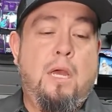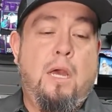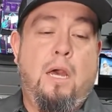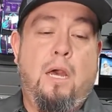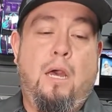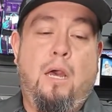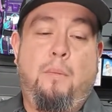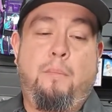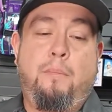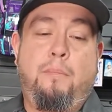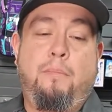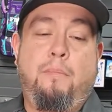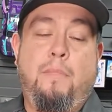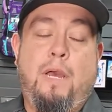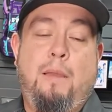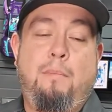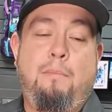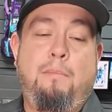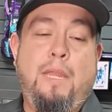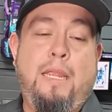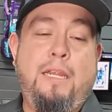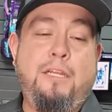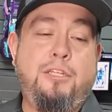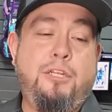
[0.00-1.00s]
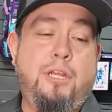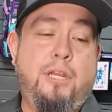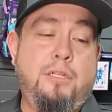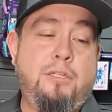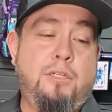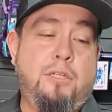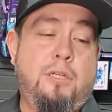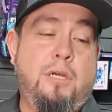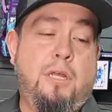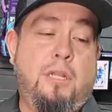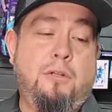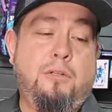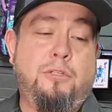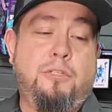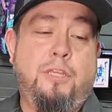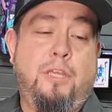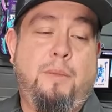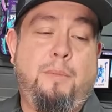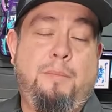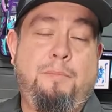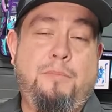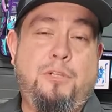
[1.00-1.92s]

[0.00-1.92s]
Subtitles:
I may change the color scheme.